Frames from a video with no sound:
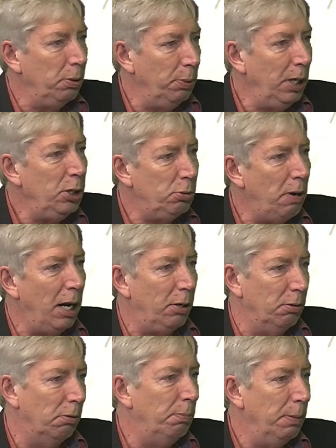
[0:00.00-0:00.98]
with his
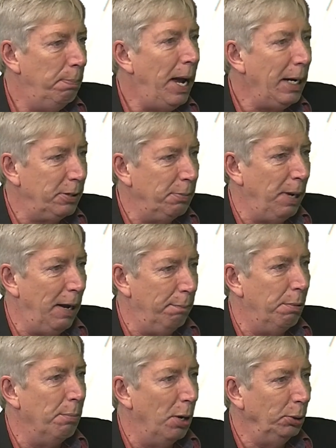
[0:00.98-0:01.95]
record, with back-to-back
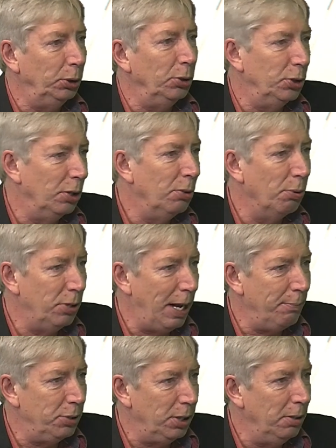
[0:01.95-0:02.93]
promotions at
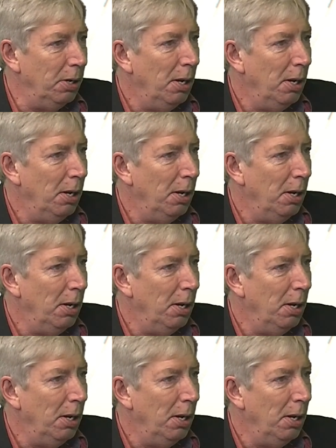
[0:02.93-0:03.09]
Northampton